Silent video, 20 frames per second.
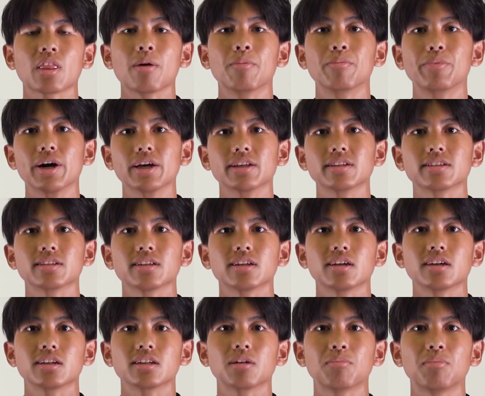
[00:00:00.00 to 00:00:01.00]
But
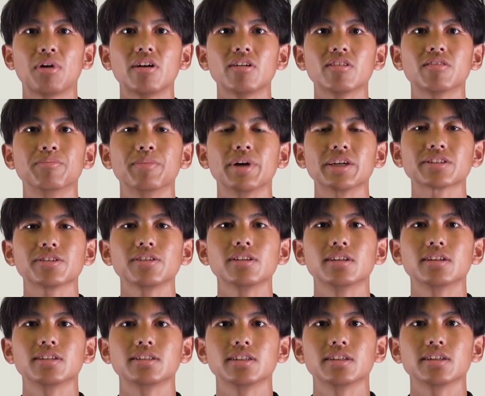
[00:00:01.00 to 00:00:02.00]
the power of
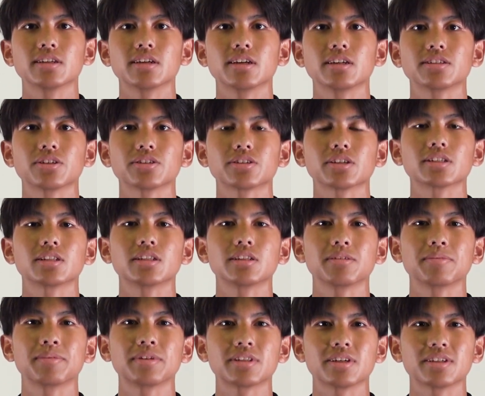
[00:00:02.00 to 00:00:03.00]
masculinity is just
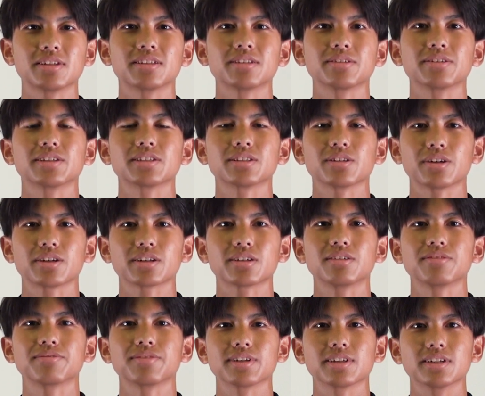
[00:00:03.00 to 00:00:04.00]
limited to
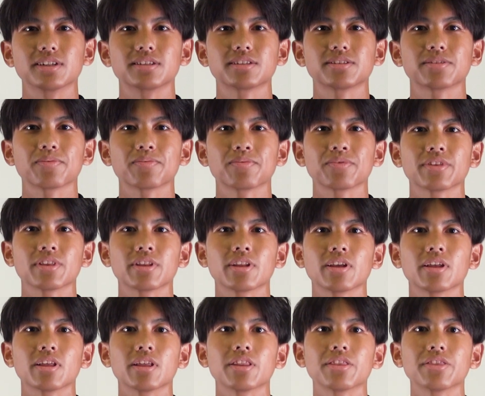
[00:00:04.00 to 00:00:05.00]
historical figures.
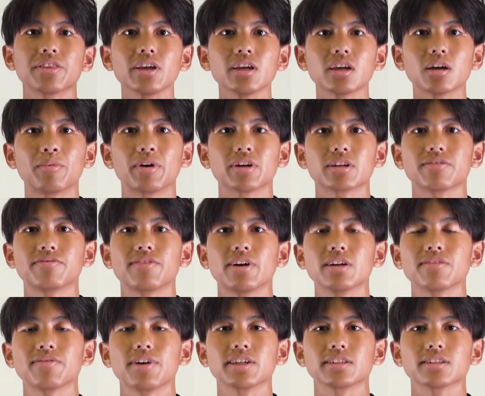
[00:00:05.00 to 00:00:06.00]
Think about the
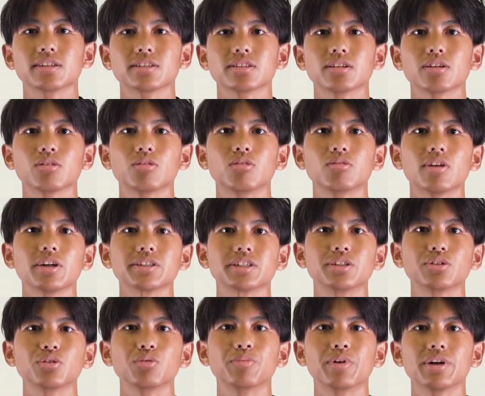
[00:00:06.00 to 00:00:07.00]
firefighters who rush
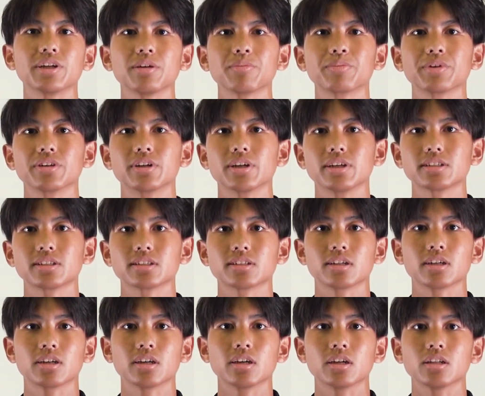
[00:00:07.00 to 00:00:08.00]
into burning buildings,
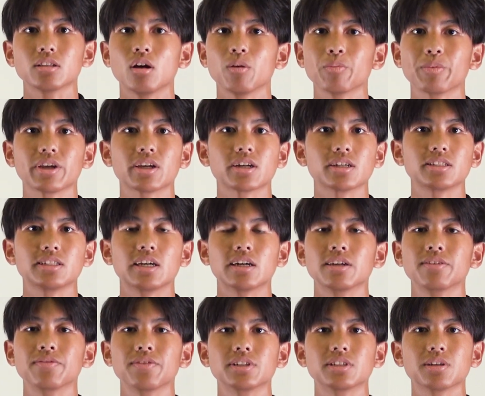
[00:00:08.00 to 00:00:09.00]
not because they are
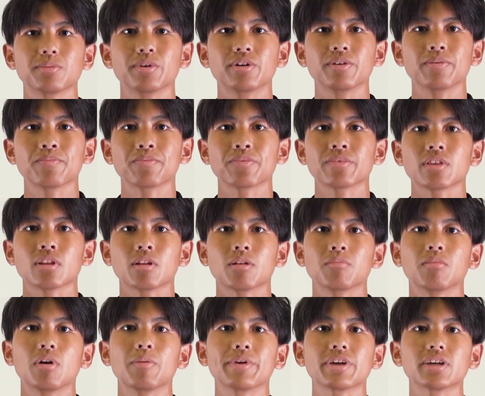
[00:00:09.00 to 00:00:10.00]
invincible,
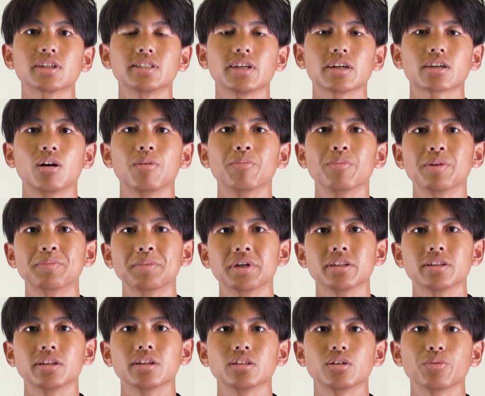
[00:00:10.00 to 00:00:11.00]
but because their
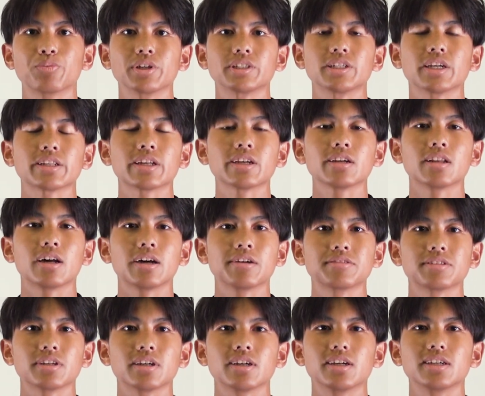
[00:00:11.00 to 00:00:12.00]
commitment to protecting
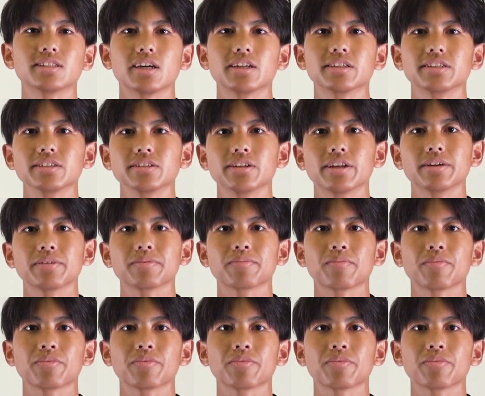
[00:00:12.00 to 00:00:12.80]
lives is unyielding.